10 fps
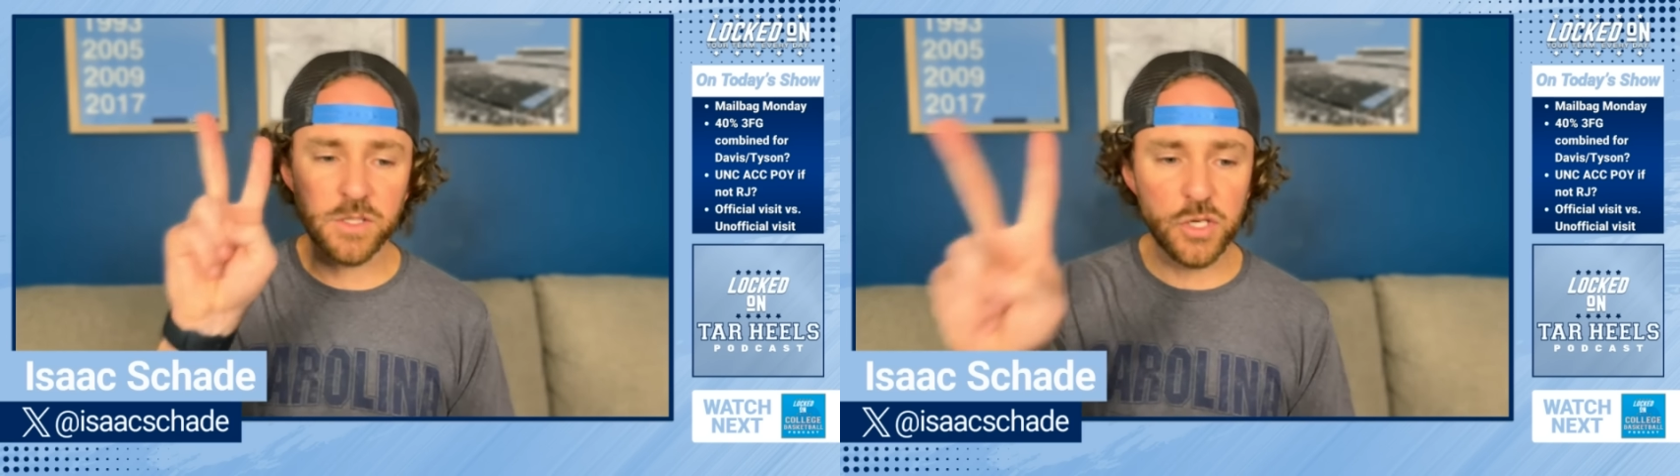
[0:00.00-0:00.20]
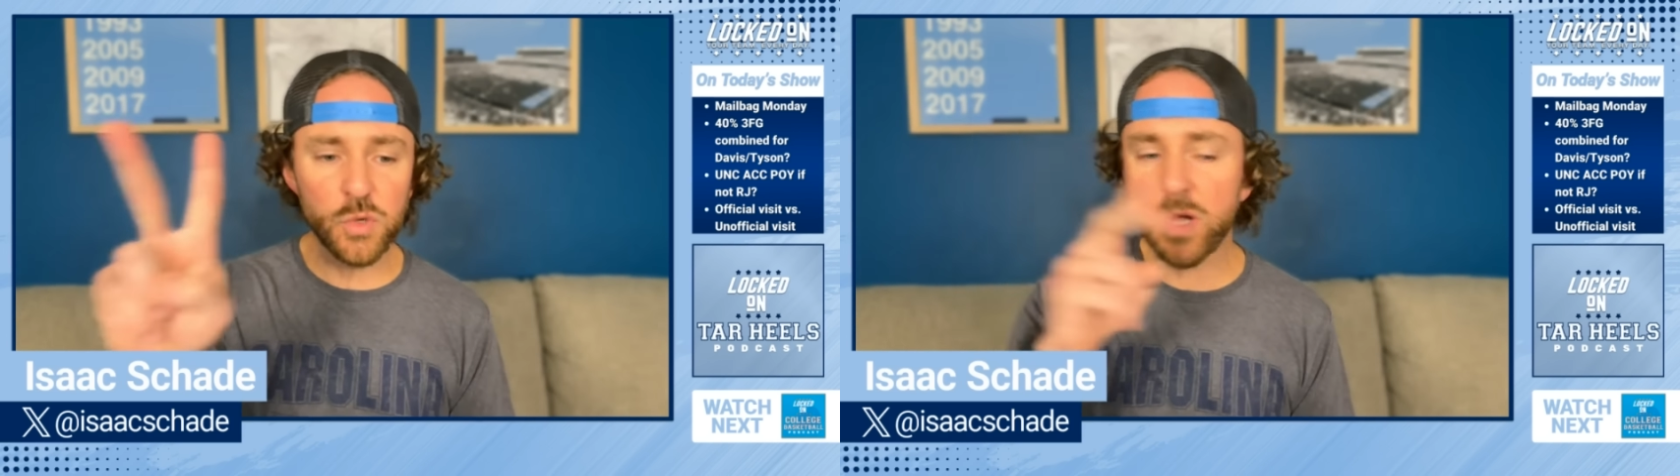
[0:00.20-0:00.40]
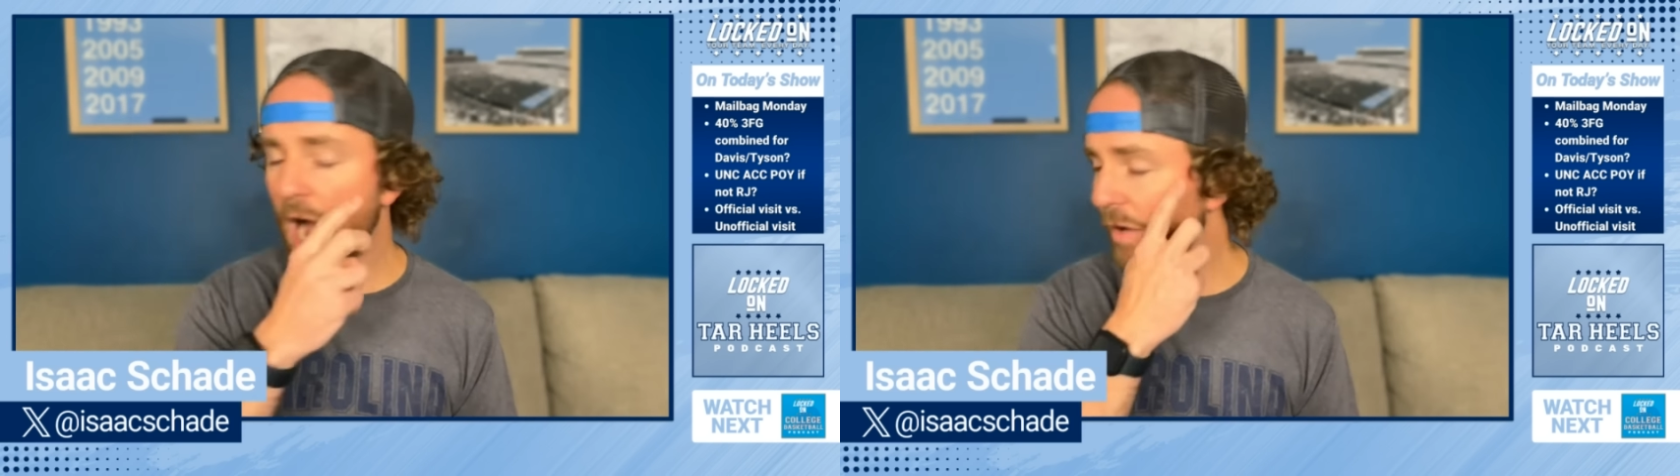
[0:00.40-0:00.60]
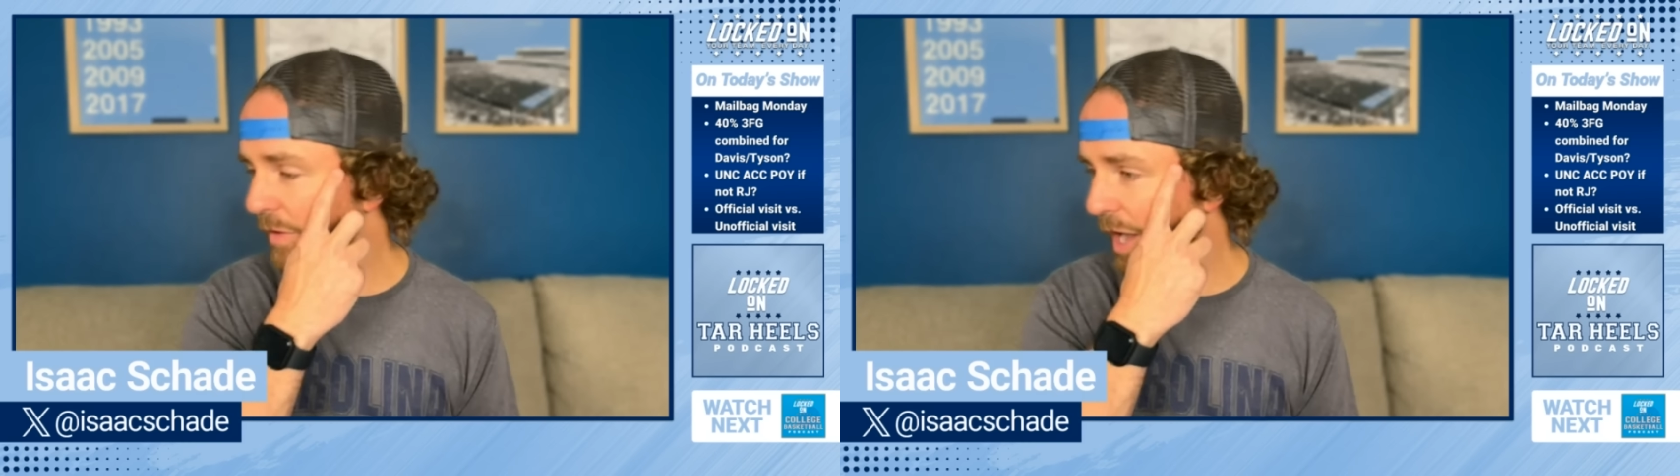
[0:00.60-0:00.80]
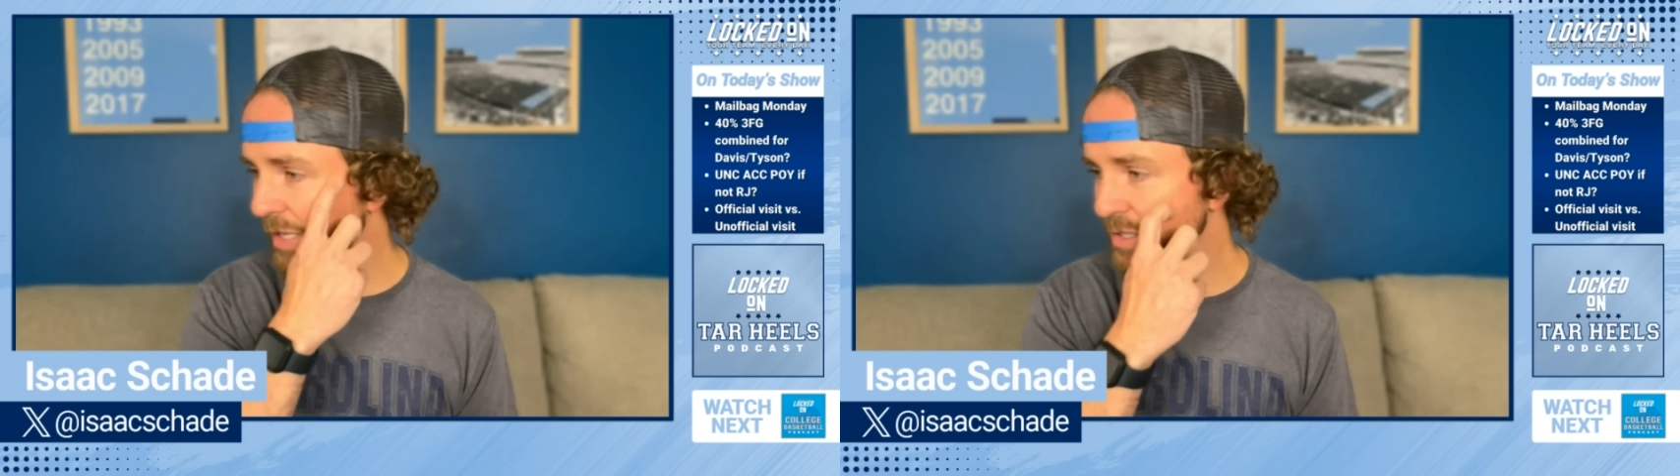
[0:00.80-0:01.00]
two
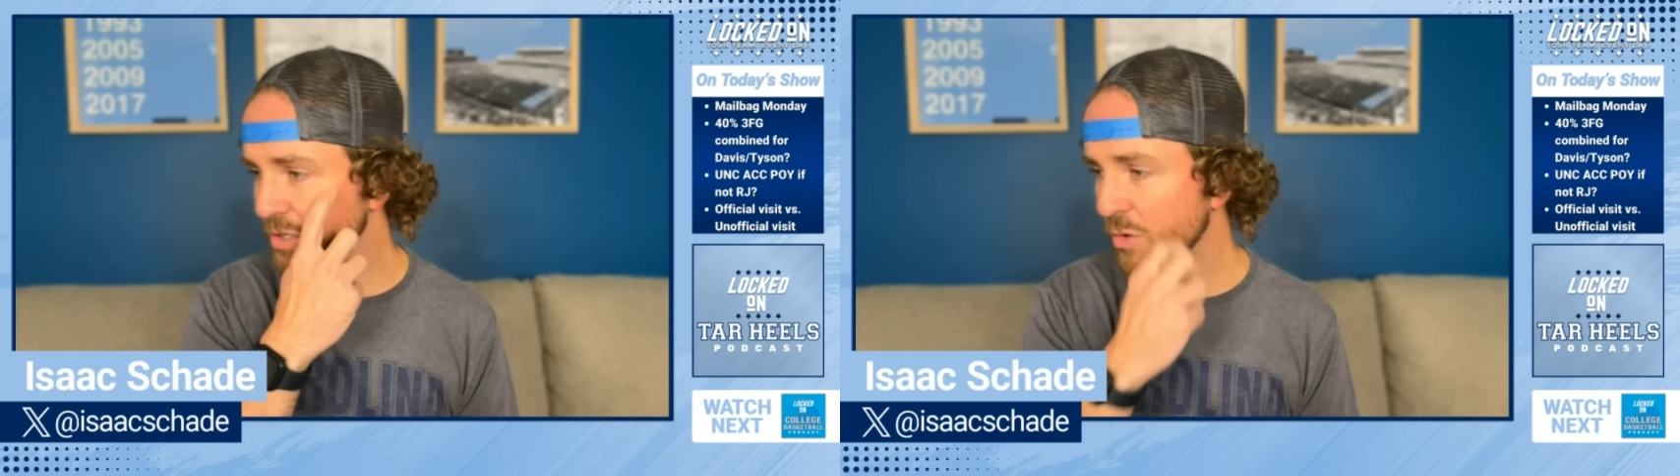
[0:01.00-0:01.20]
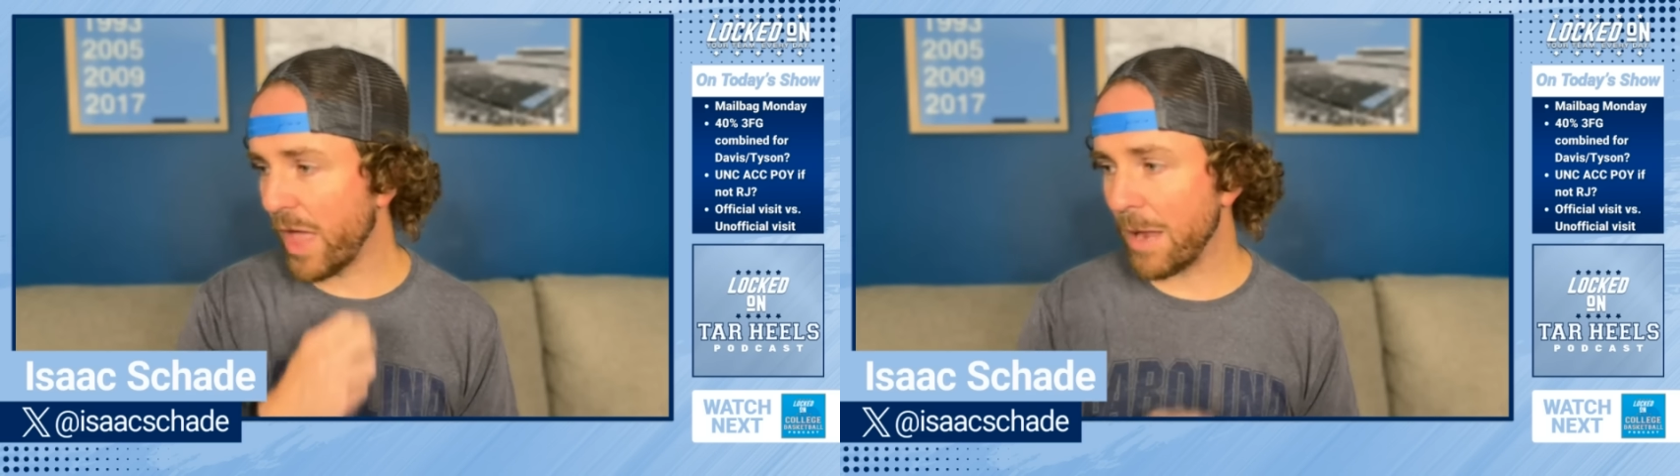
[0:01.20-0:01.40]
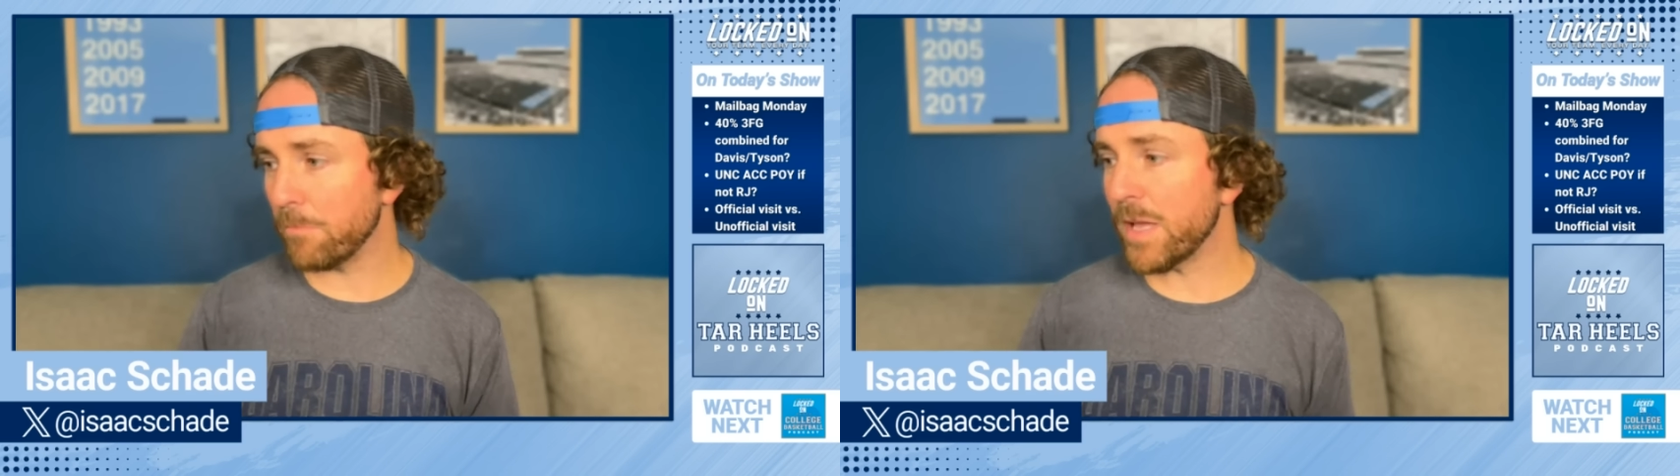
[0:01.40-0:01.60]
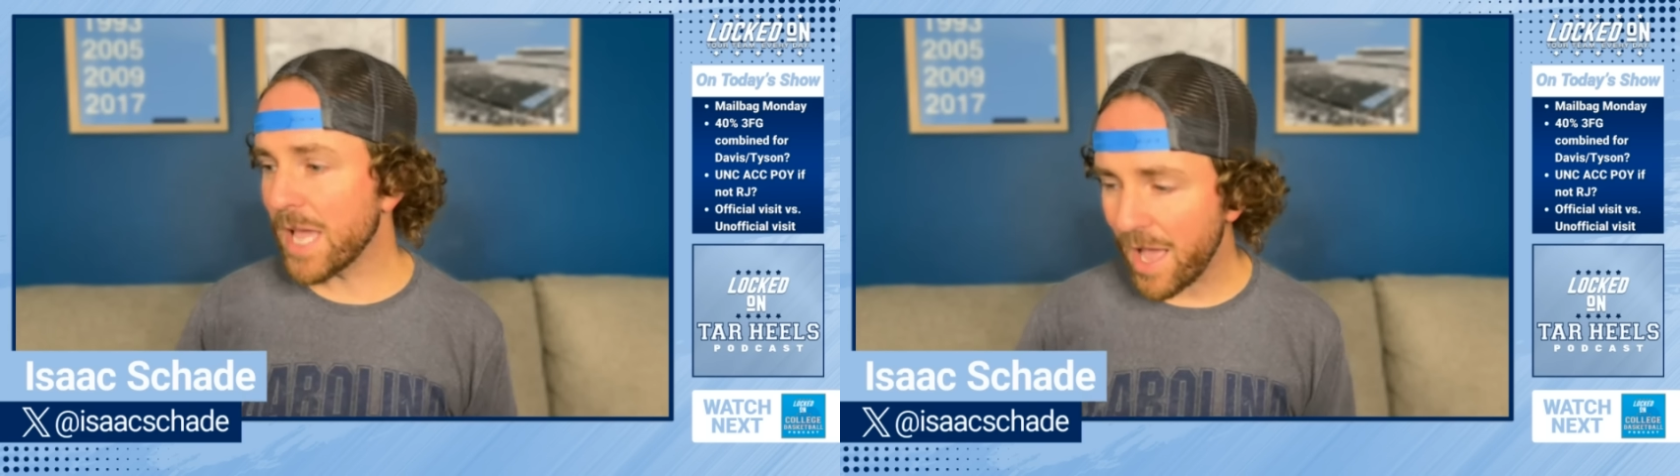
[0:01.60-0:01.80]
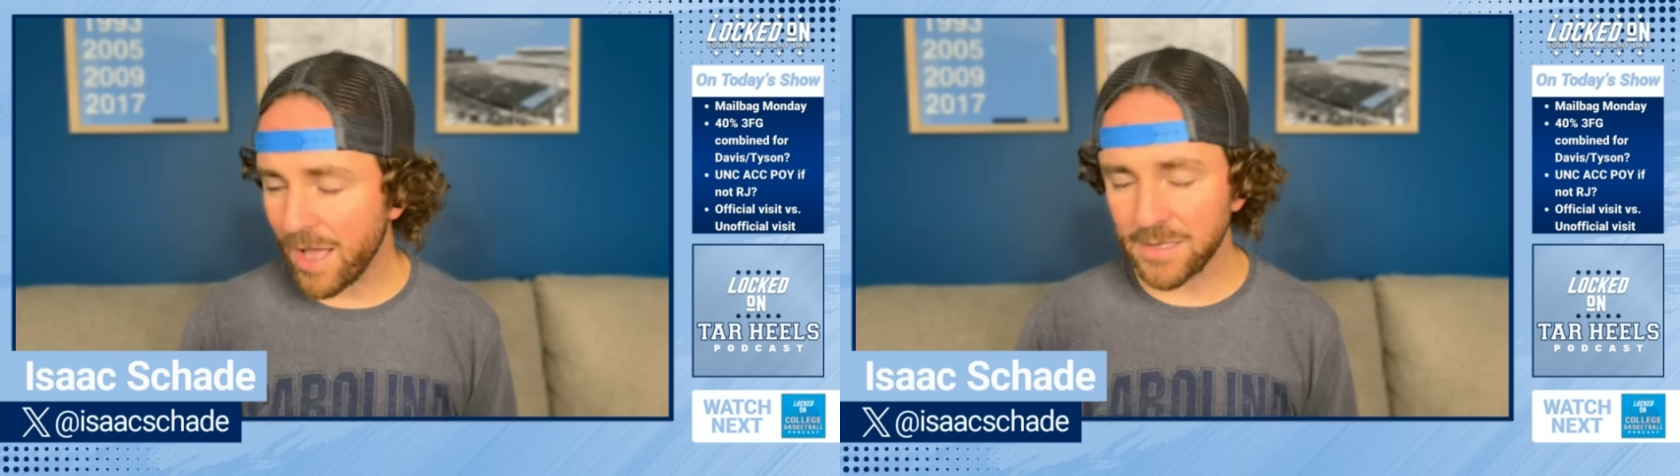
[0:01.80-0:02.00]
caveats to that,
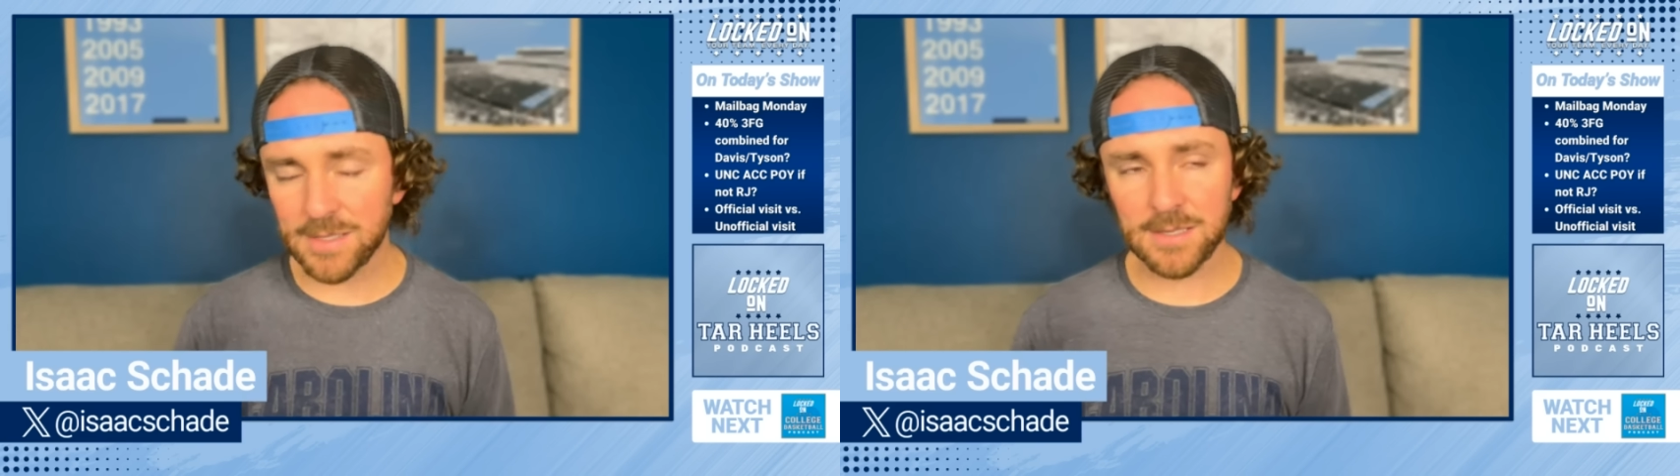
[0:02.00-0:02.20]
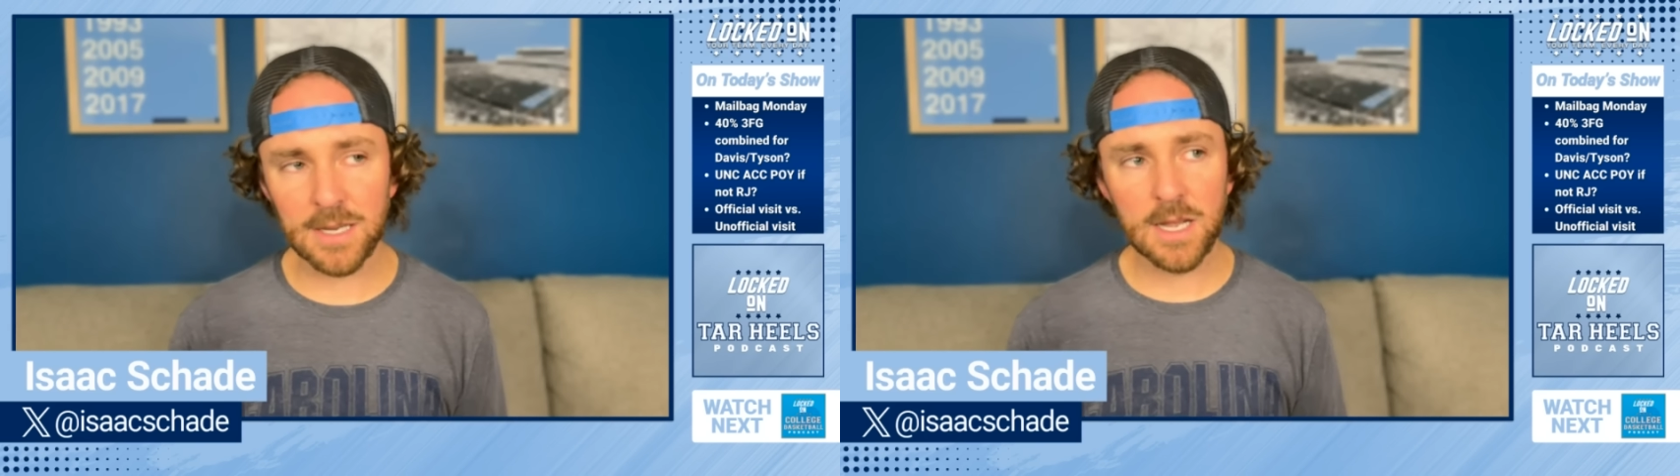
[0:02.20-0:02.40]
because